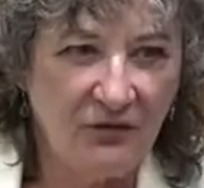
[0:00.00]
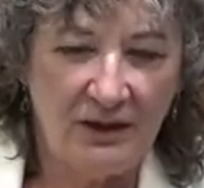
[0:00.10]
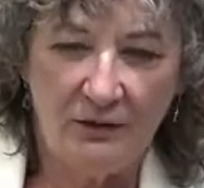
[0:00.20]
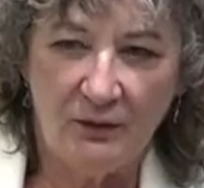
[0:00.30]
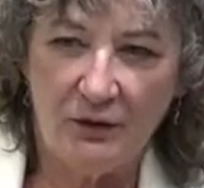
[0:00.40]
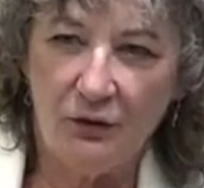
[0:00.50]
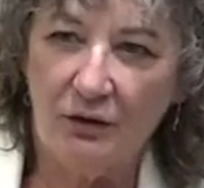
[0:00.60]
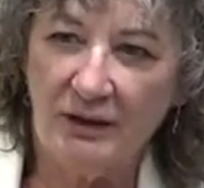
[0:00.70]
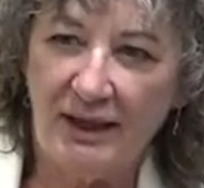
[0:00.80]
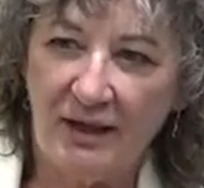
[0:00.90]
same vein, we
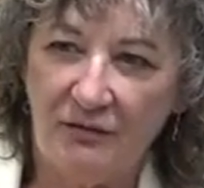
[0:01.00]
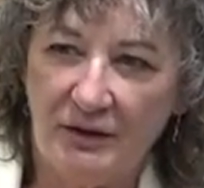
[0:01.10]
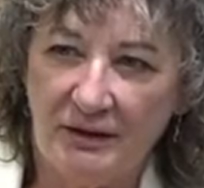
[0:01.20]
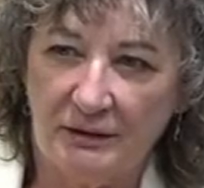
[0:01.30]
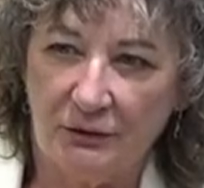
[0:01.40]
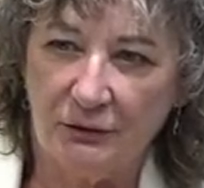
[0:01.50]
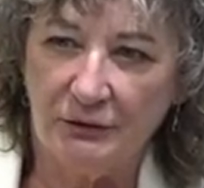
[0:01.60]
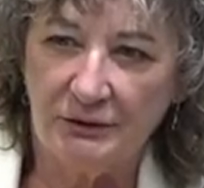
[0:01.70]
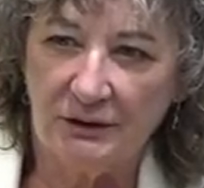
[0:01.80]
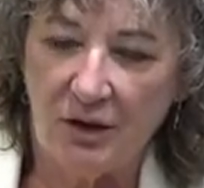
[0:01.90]
currently have an
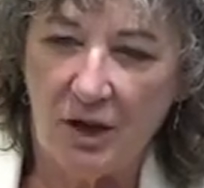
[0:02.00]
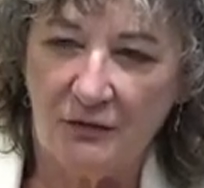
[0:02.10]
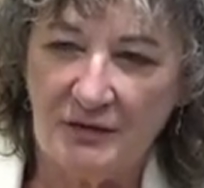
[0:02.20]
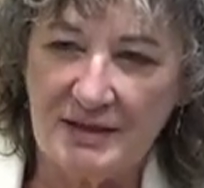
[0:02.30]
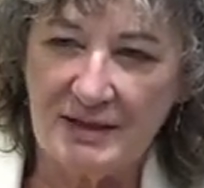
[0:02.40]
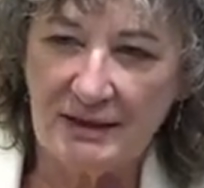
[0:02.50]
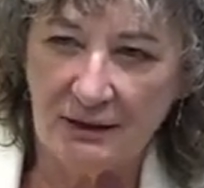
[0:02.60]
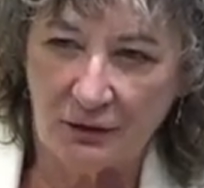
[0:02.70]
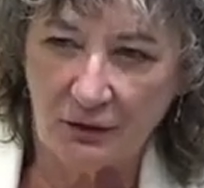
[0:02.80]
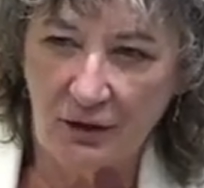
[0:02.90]
alert office
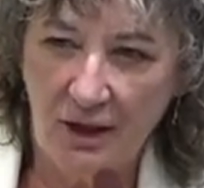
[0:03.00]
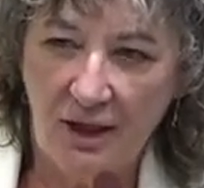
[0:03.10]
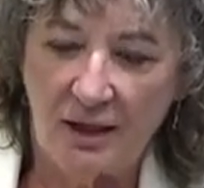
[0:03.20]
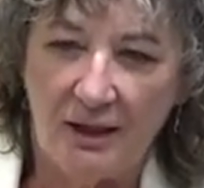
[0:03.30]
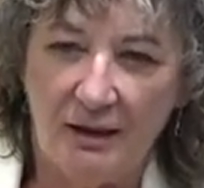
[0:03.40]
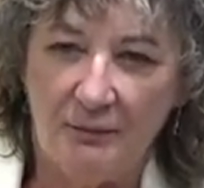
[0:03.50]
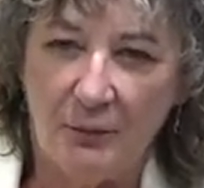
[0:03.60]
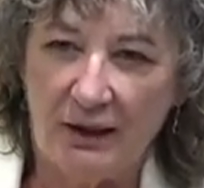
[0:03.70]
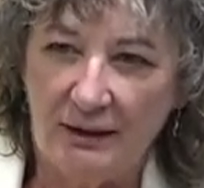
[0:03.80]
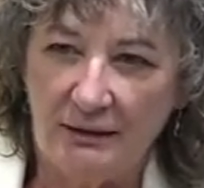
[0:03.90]
here,
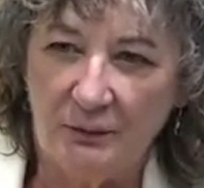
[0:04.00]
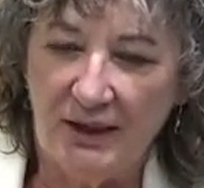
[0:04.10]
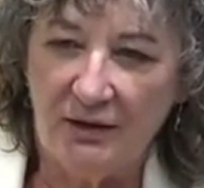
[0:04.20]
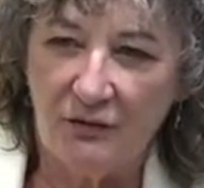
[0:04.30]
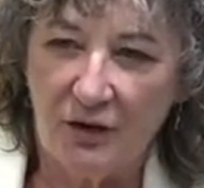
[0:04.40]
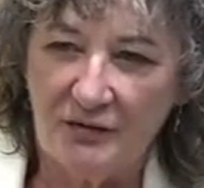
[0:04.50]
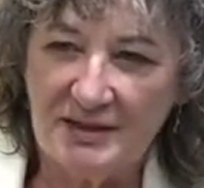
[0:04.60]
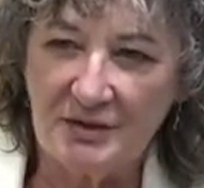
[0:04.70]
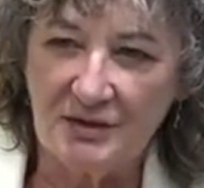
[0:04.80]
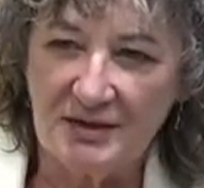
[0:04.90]
and we have
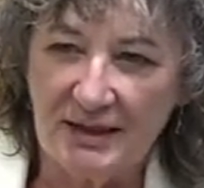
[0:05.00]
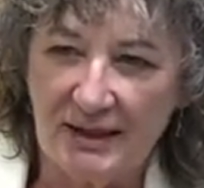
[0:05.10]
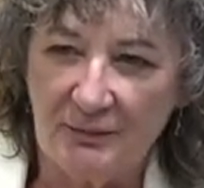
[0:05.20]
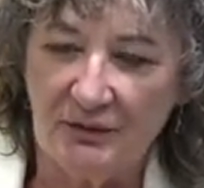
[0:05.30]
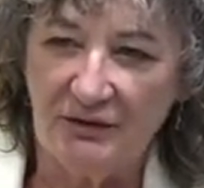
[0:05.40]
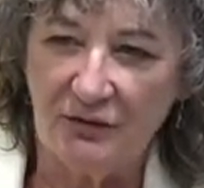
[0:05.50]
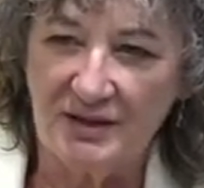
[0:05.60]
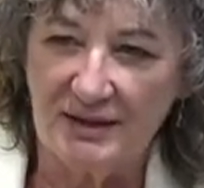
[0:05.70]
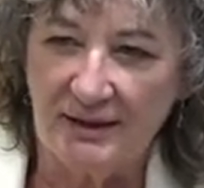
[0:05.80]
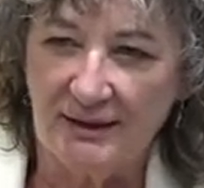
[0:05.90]
officers that I believe
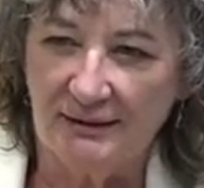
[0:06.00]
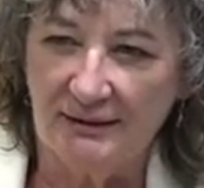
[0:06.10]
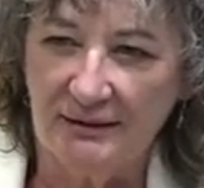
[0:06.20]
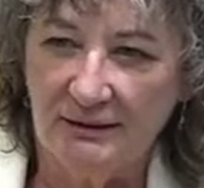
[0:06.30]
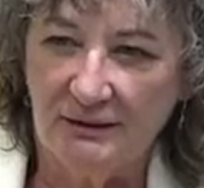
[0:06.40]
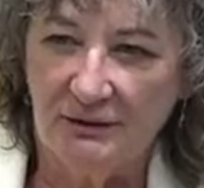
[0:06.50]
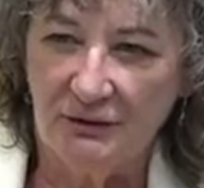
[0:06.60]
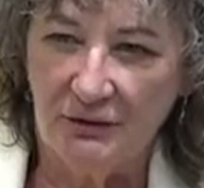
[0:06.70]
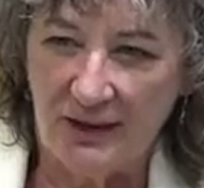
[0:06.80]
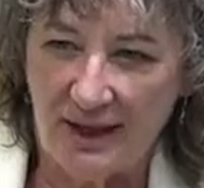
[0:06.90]
are seconded
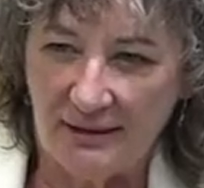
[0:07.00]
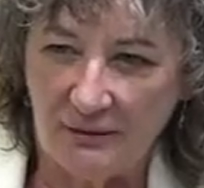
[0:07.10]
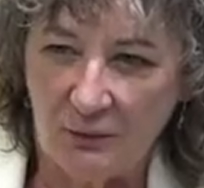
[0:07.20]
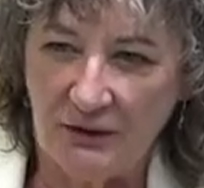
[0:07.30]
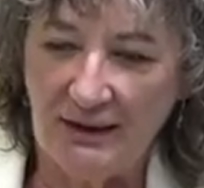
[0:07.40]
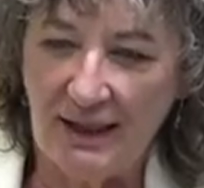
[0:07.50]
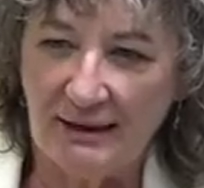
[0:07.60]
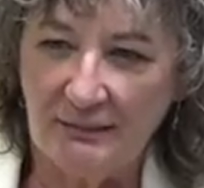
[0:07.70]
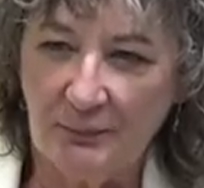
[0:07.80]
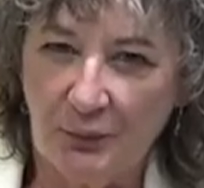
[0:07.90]
to that. Would
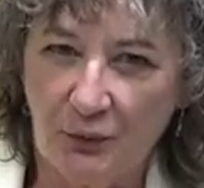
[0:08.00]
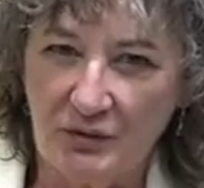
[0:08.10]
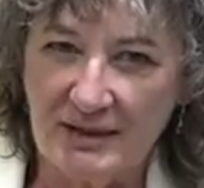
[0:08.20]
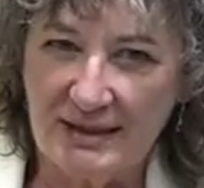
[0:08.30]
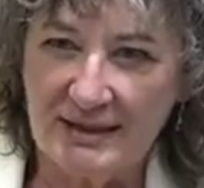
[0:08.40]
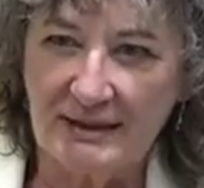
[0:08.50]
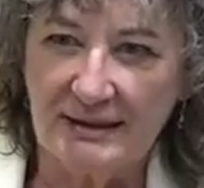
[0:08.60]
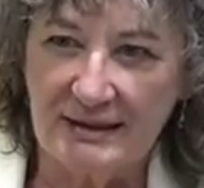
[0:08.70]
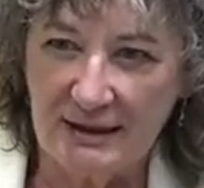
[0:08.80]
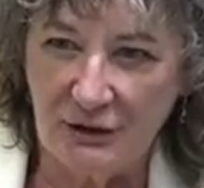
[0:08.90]
that process
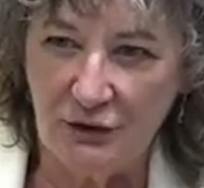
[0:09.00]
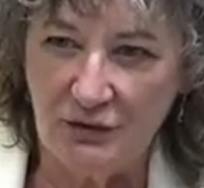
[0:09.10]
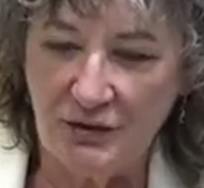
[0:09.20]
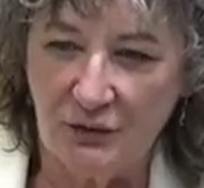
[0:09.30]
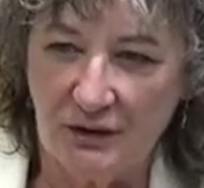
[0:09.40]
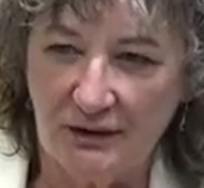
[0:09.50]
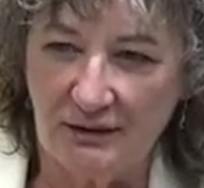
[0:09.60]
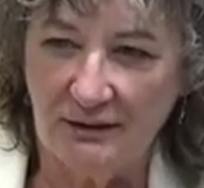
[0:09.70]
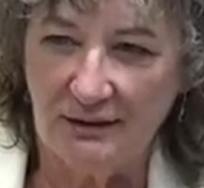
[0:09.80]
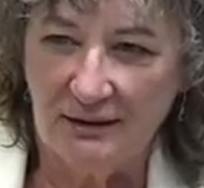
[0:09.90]
continue so
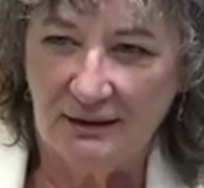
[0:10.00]
that